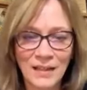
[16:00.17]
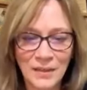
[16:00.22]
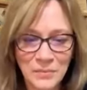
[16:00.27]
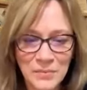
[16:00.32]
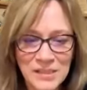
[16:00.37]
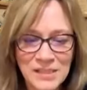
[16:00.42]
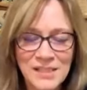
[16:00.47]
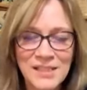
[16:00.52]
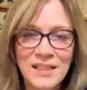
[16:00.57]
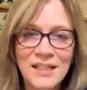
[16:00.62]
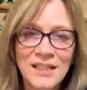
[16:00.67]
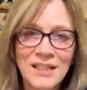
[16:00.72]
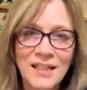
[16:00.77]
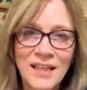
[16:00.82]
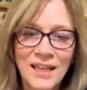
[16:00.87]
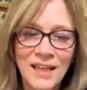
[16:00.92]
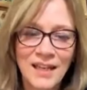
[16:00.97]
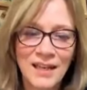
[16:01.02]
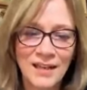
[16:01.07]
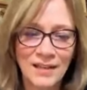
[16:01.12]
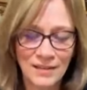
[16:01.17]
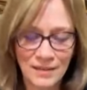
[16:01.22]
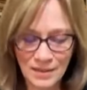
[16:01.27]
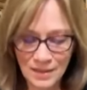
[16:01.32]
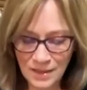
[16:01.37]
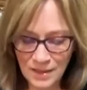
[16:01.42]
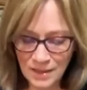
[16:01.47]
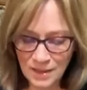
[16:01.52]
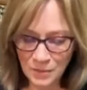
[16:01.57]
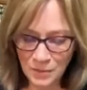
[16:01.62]
I almost did it again.
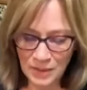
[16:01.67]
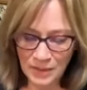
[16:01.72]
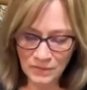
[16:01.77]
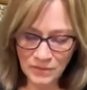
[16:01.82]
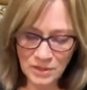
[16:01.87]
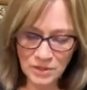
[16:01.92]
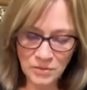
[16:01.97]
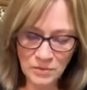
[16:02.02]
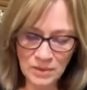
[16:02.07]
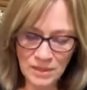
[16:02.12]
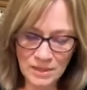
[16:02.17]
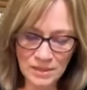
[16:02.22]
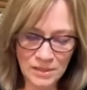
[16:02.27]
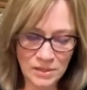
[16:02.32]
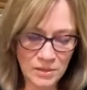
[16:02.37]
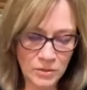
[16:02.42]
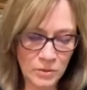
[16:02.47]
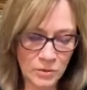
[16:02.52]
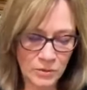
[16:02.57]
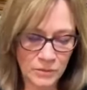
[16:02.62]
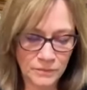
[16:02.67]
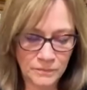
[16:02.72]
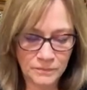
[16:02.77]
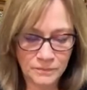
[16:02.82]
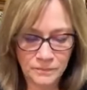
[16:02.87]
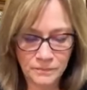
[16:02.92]
We have to do these too.